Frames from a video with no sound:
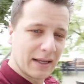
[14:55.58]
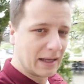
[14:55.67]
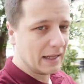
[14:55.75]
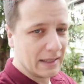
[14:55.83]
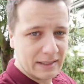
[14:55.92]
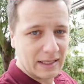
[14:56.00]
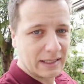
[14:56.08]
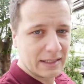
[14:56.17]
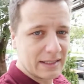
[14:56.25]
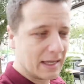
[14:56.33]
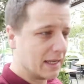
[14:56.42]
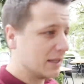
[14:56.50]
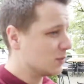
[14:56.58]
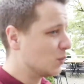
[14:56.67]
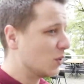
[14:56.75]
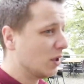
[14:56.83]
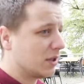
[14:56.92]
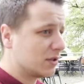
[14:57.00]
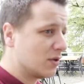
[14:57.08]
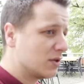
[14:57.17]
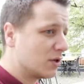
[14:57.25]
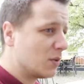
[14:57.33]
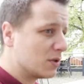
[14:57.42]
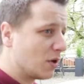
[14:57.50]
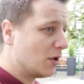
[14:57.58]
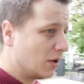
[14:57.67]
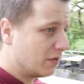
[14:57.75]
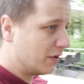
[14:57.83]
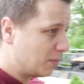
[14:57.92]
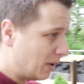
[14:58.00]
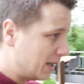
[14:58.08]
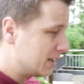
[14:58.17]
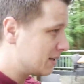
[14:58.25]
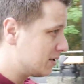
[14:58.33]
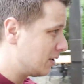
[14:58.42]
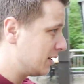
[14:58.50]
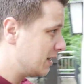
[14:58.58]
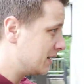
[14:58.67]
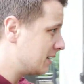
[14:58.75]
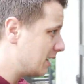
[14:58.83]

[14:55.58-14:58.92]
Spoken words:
Like I said, it works, so it's all over the place during that